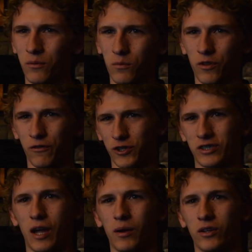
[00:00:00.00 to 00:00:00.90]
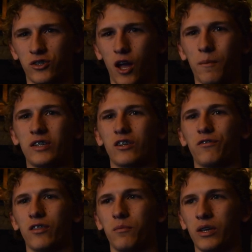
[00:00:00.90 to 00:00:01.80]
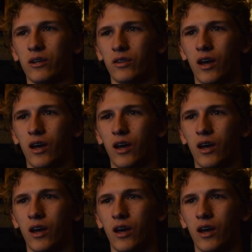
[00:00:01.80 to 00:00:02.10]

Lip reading: the first time I saw myself in the mirror in the